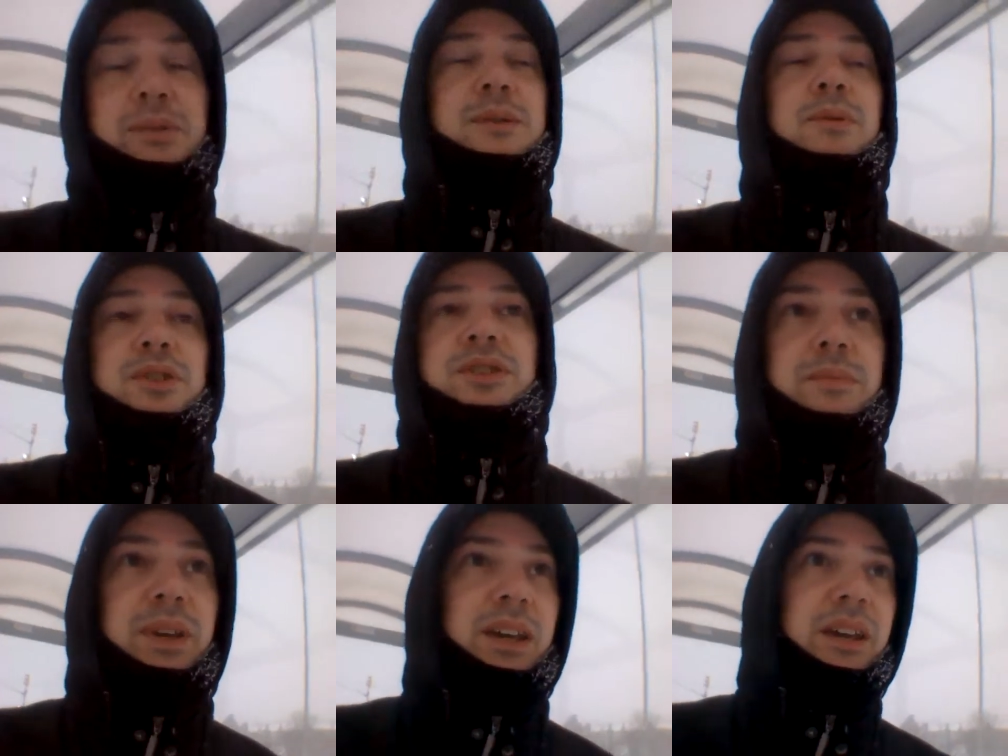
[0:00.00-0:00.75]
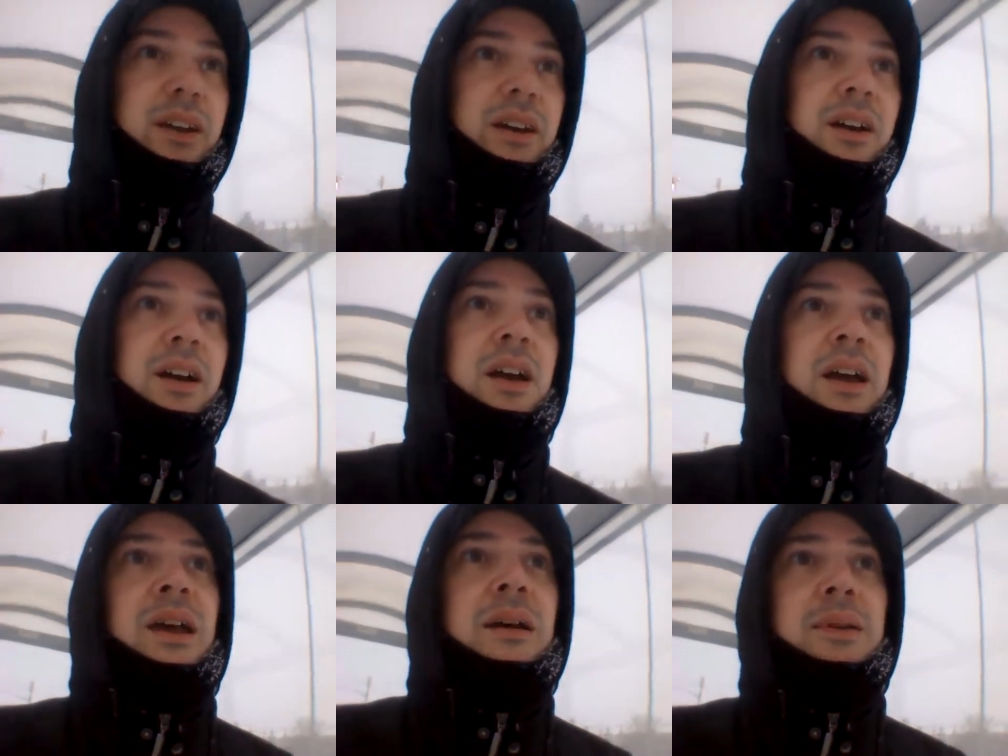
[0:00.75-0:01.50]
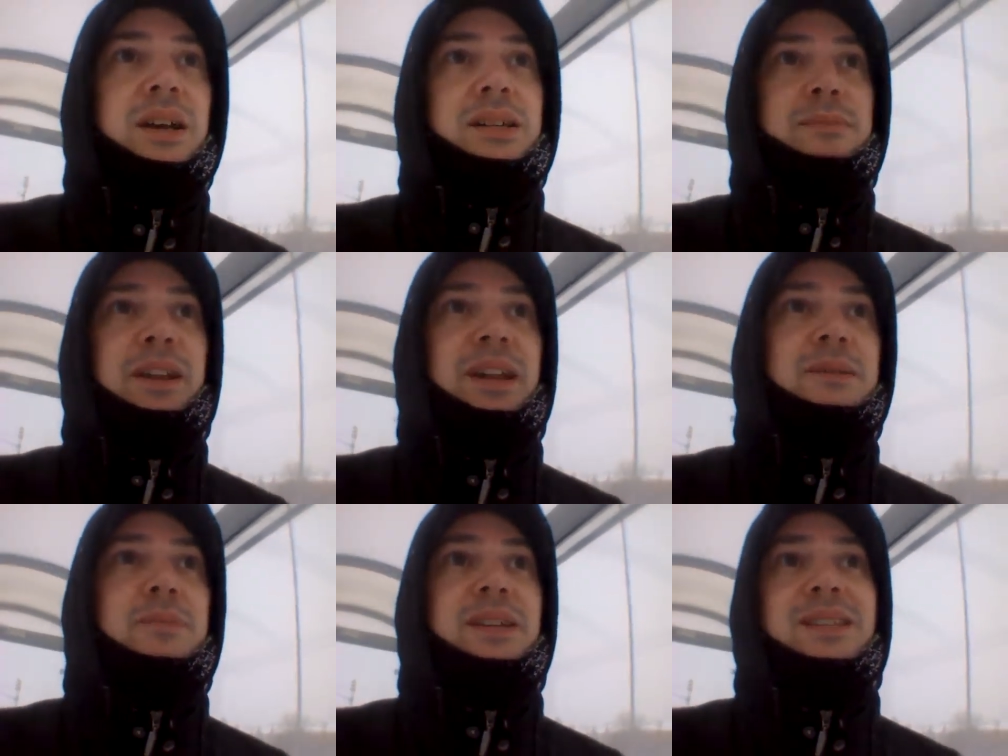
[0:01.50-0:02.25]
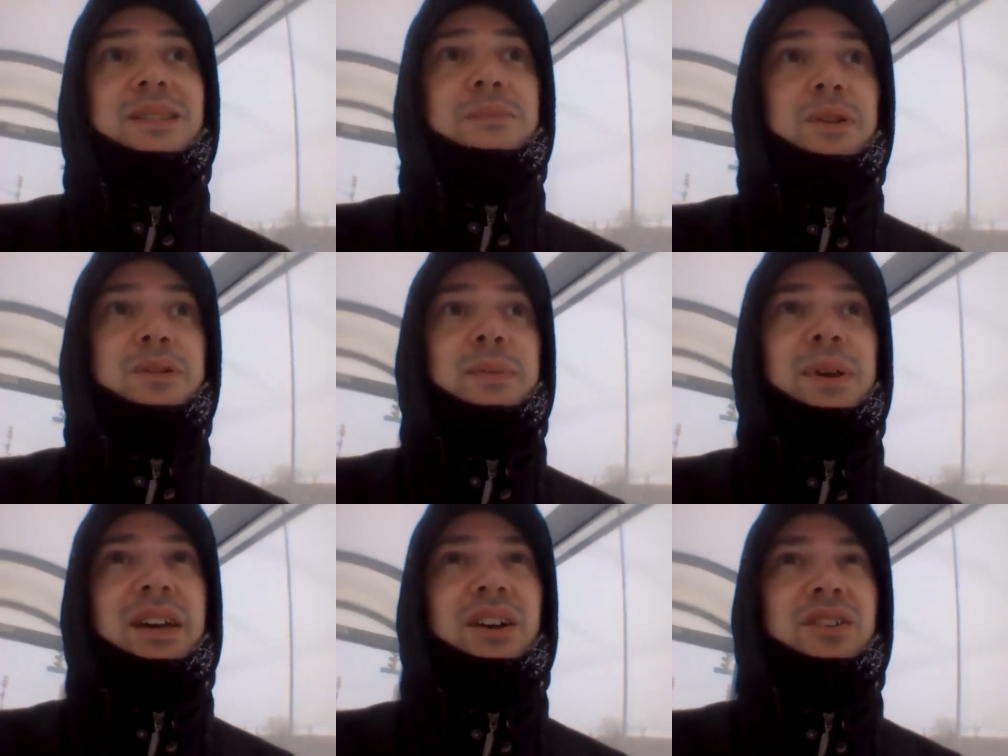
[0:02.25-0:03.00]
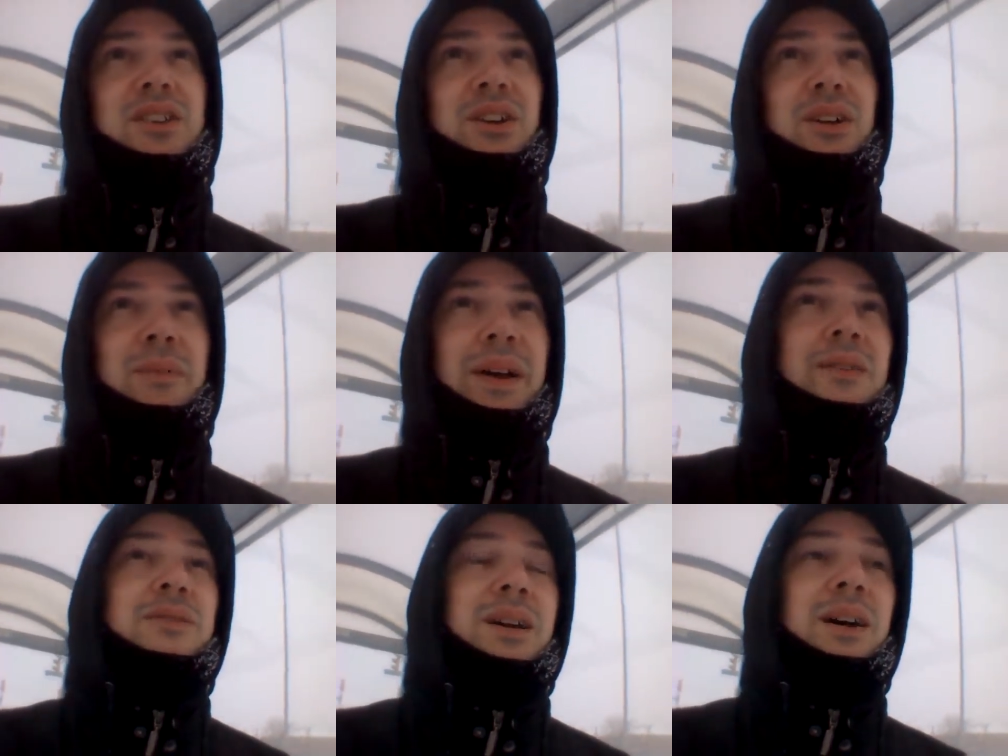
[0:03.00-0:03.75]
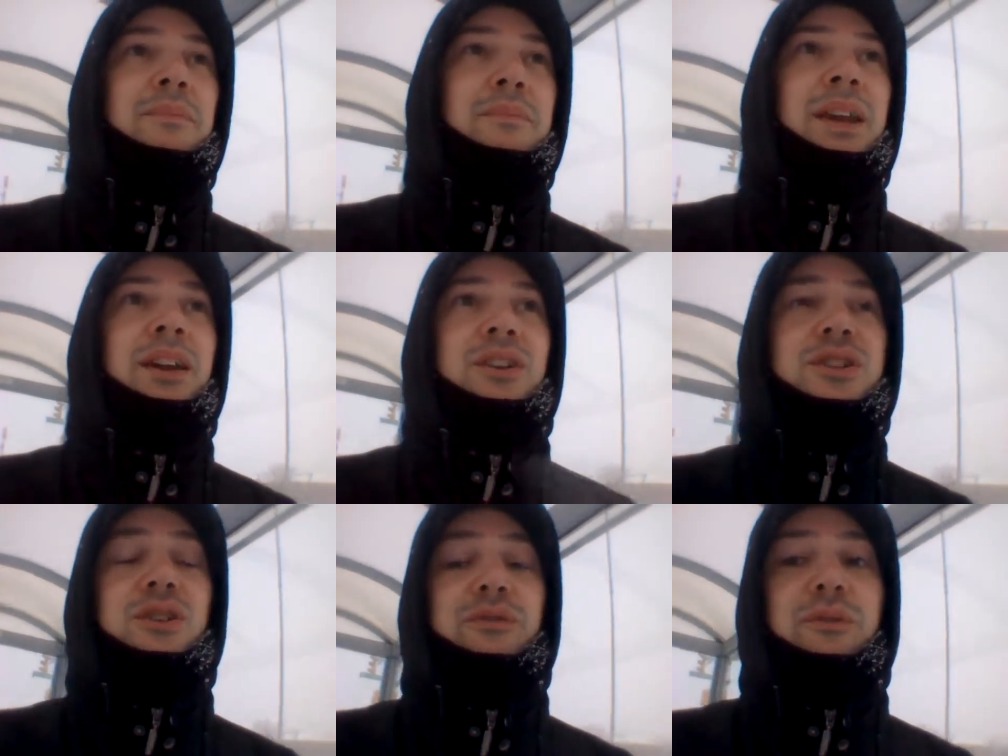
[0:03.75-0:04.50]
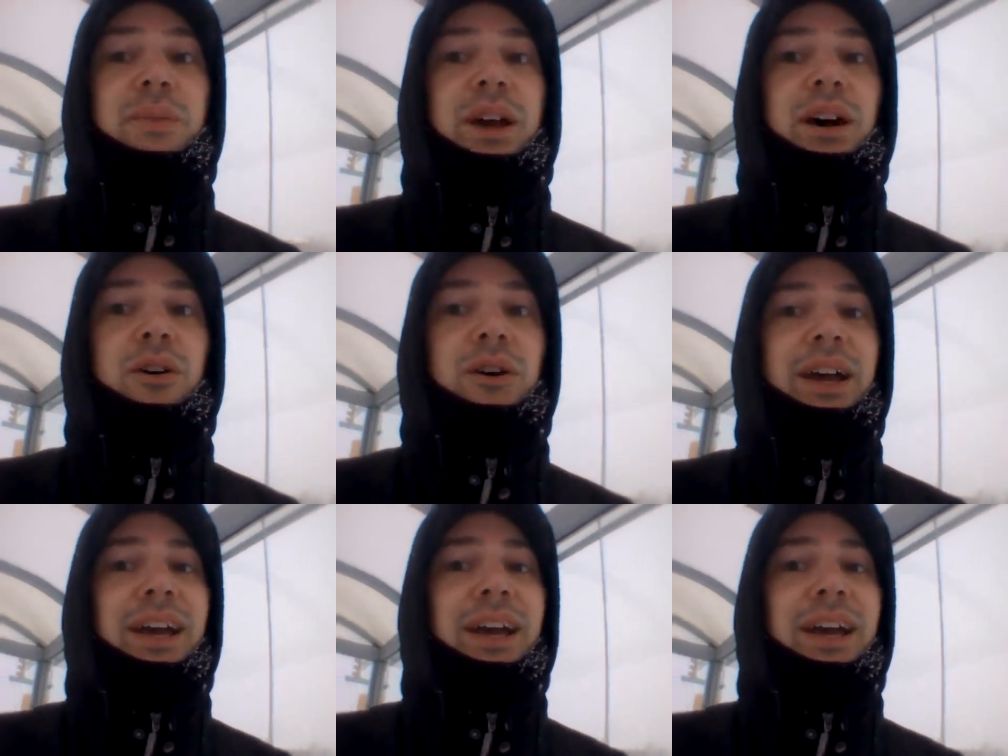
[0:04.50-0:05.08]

it was supposed to be here because my next bus is supposed to be here till about a minute or two from now,